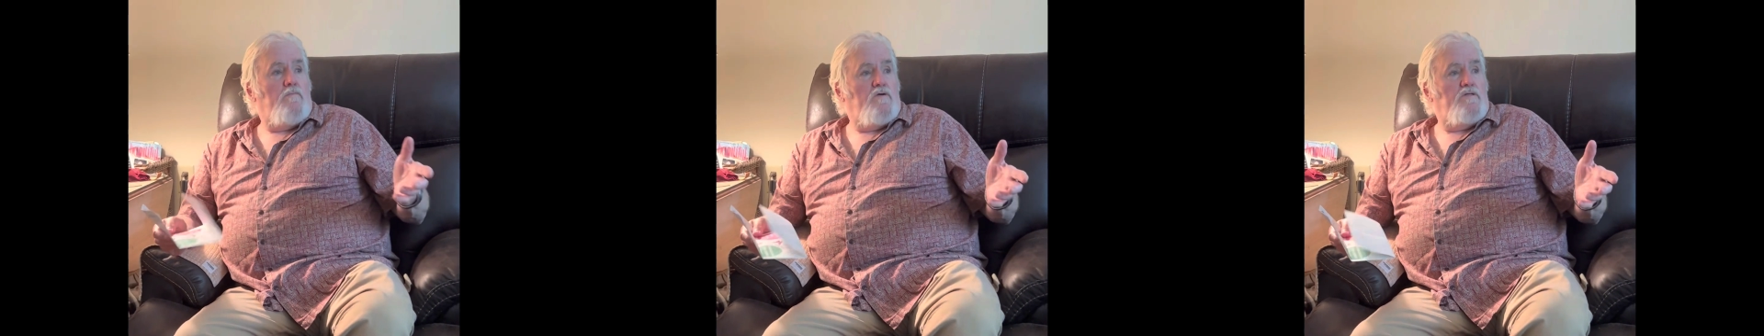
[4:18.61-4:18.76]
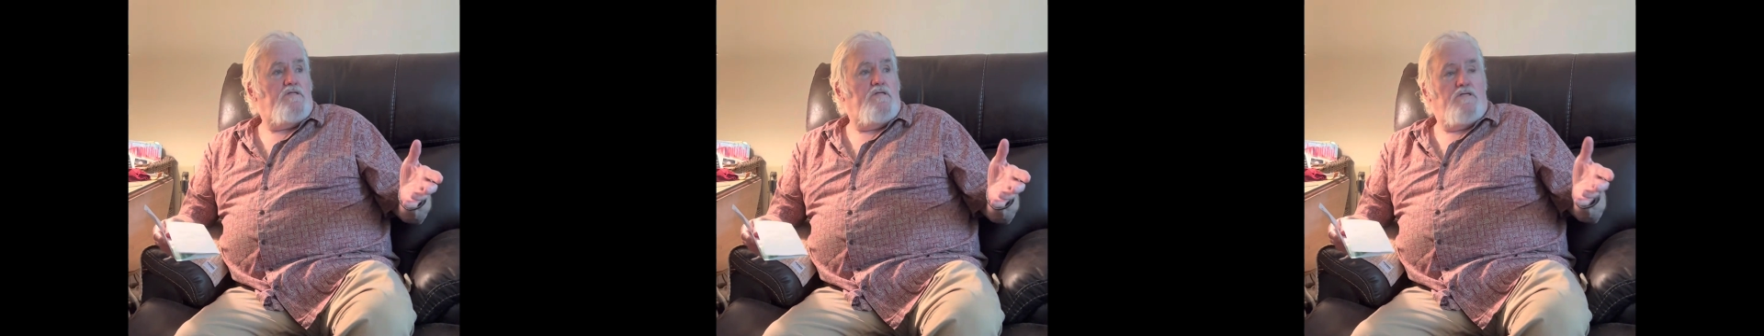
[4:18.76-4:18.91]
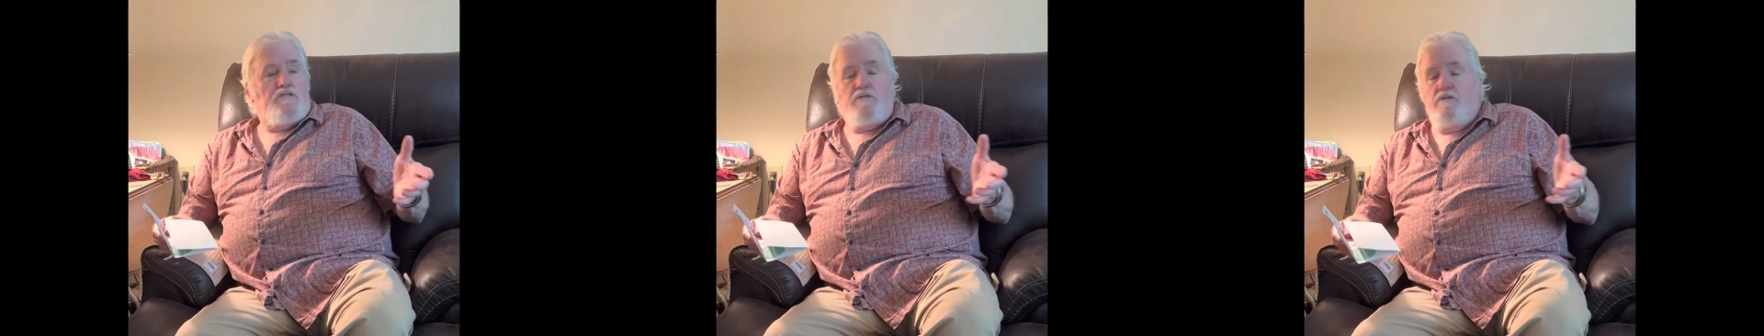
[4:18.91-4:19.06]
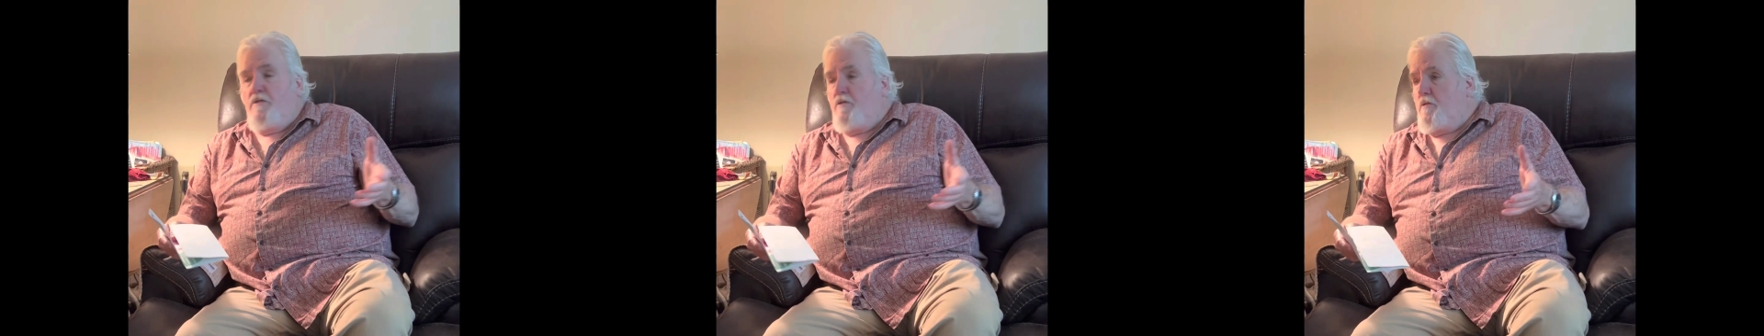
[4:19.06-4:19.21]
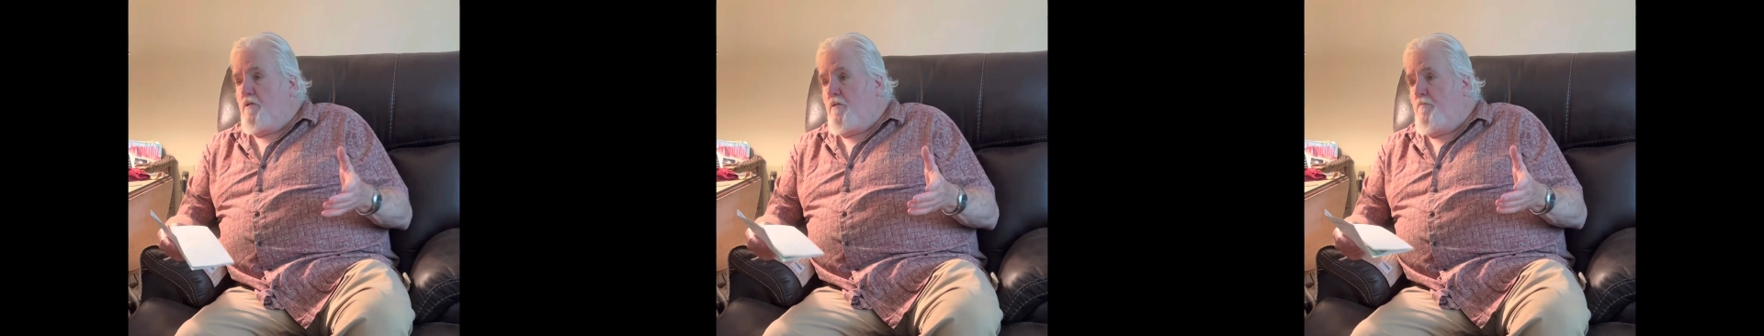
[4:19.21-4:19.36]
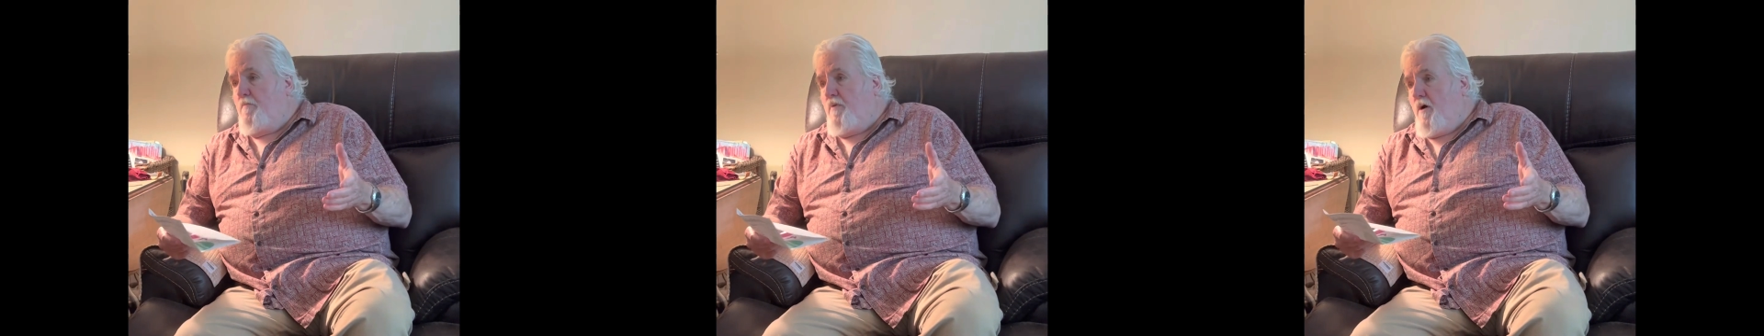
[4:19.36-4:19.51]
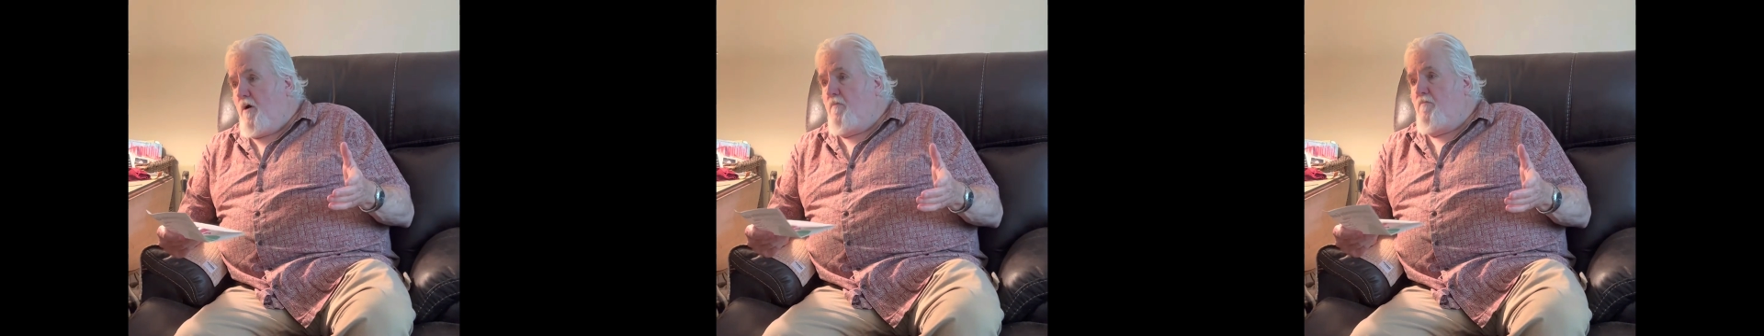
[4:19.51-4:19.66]
with this little
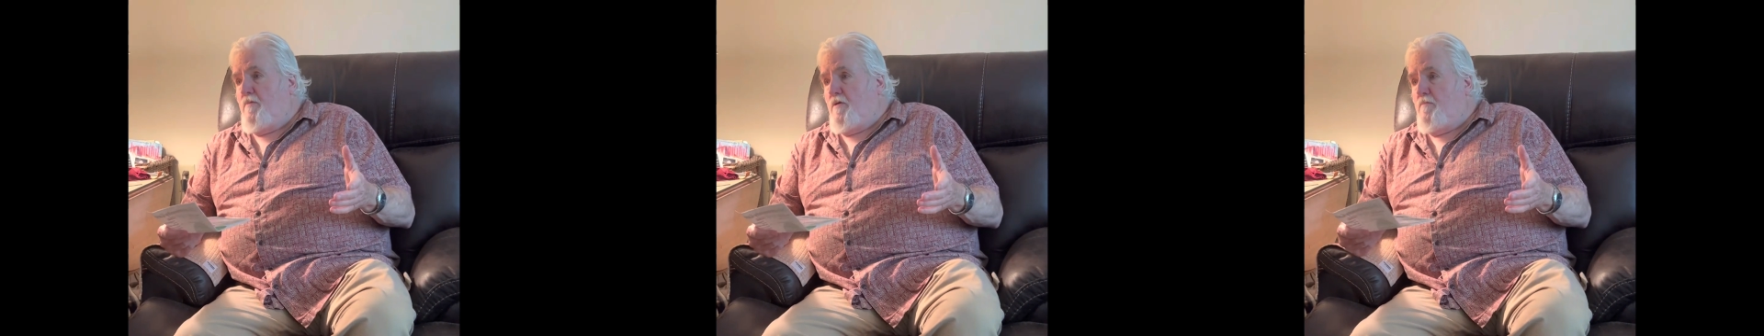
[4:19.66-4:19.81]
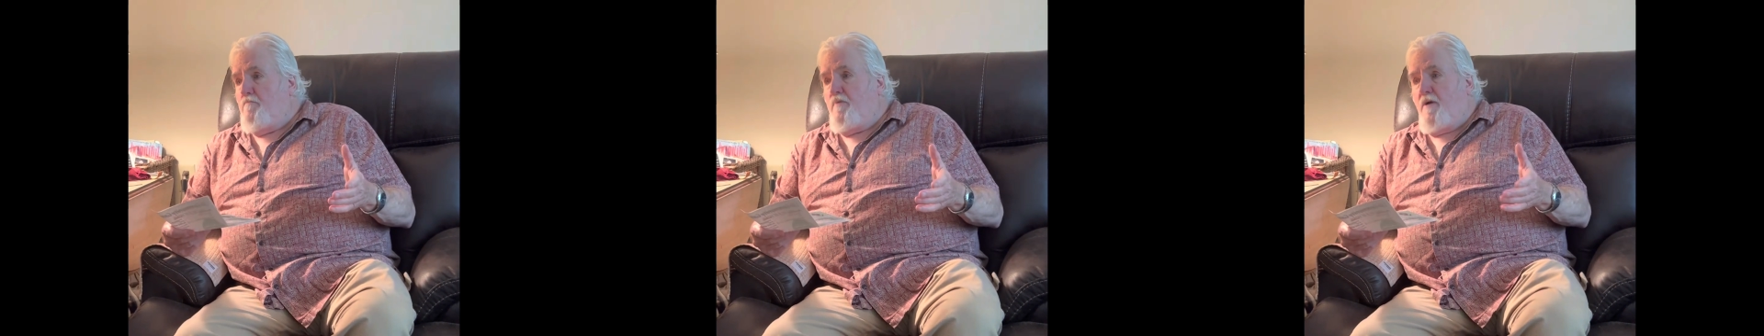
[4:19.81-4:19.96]
apartment,